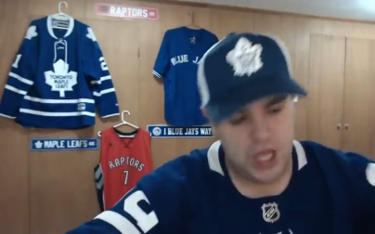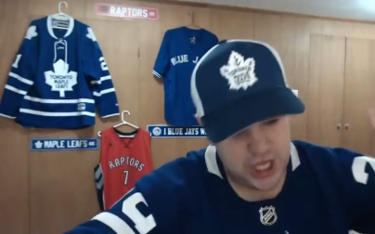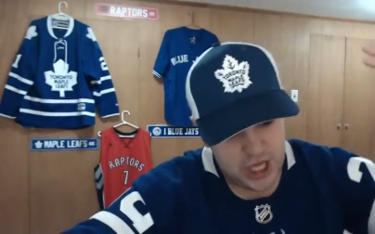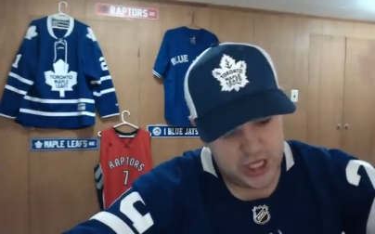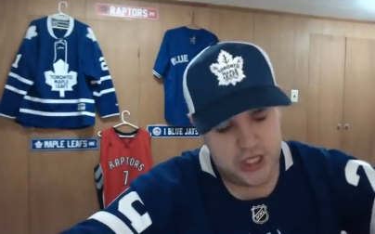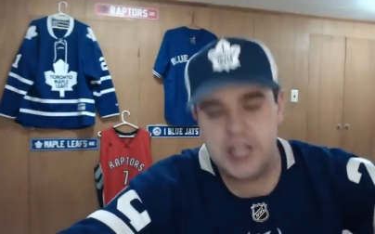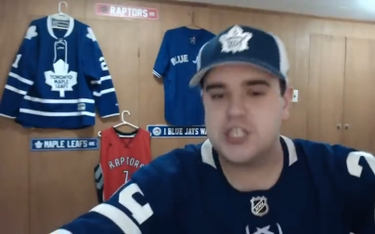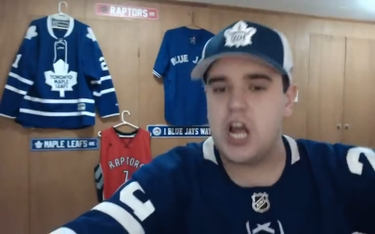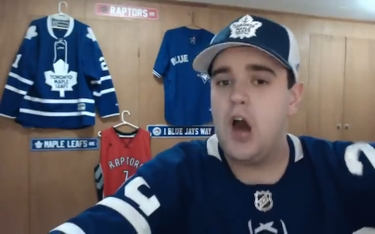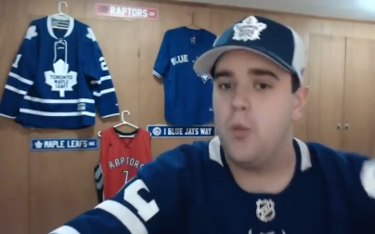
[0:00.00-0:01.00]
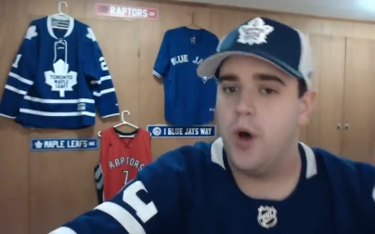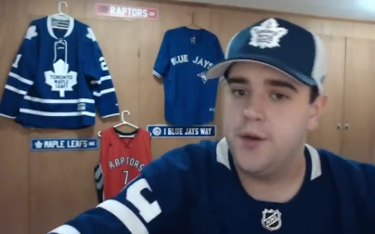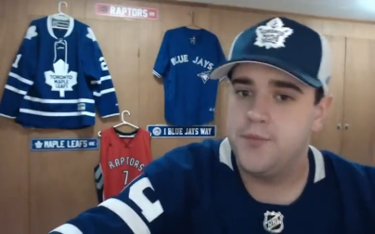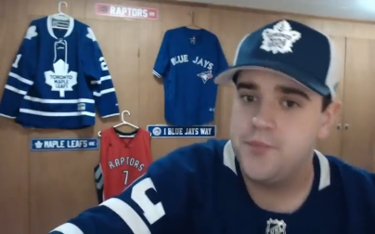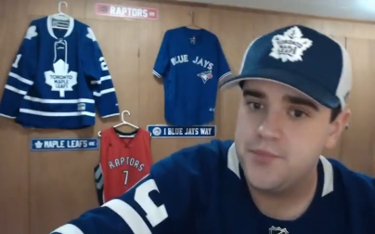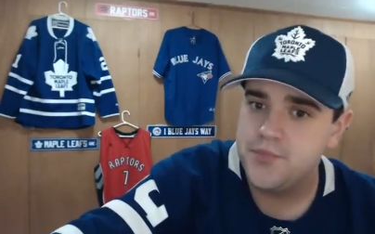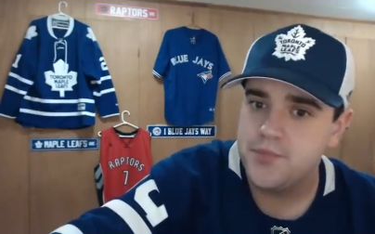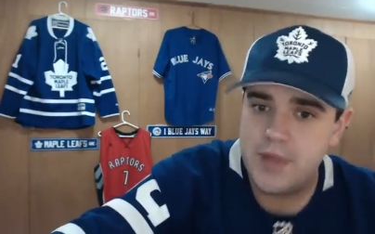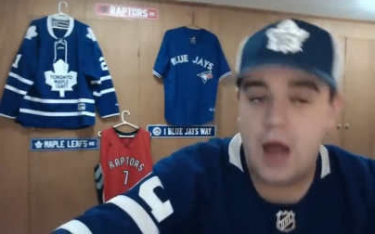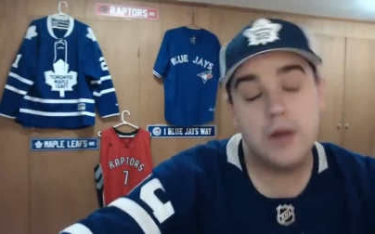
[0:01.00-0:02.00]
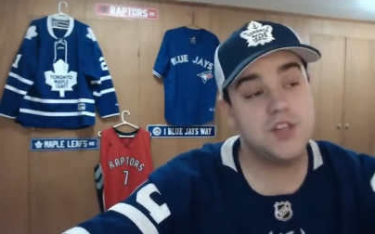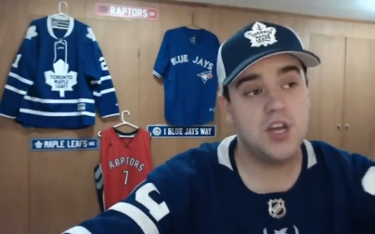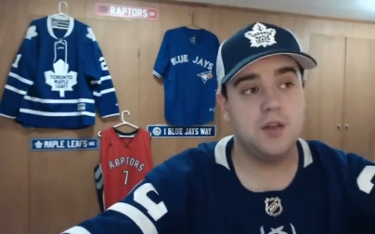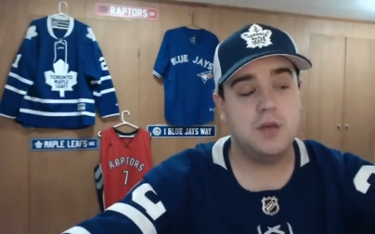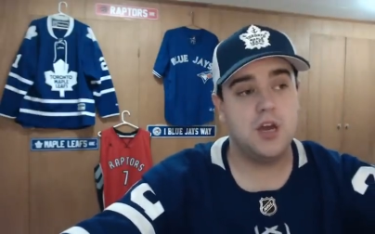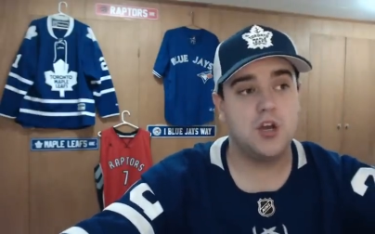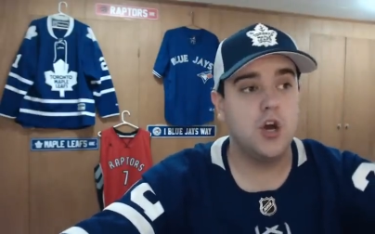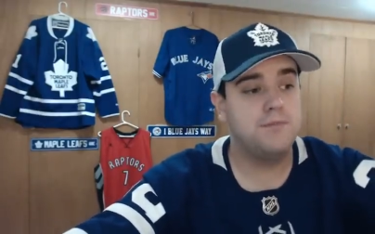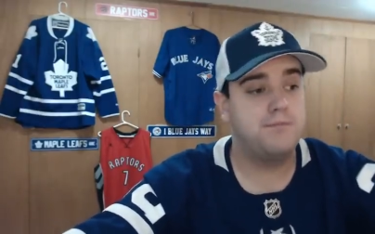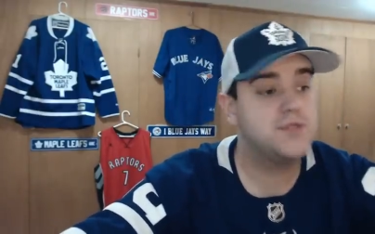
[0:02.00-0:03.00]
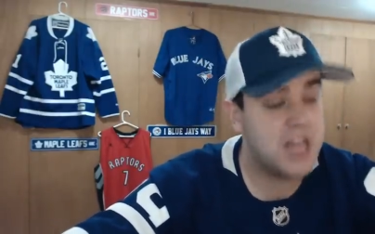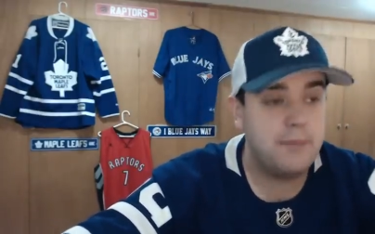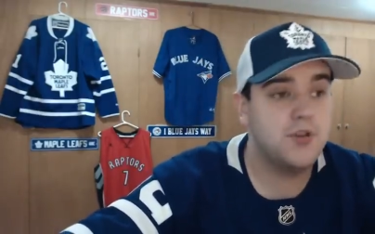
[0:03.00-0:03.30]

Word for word: You just got one. Now, is he going to be a good staple